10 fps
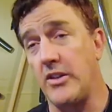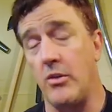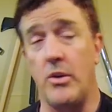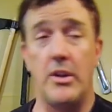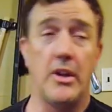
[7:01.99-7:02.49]

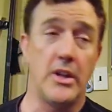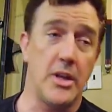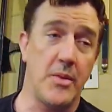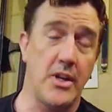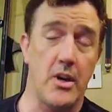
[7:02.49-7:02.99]
do it,
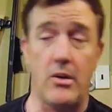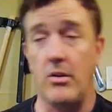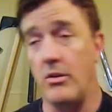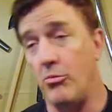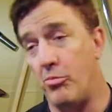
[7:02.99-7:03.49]
let me know.
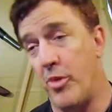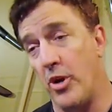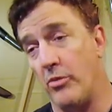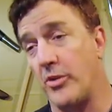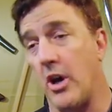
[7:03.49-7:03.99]

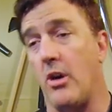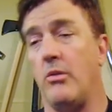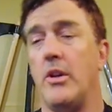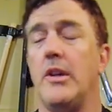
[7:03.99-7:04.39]
Boom, go.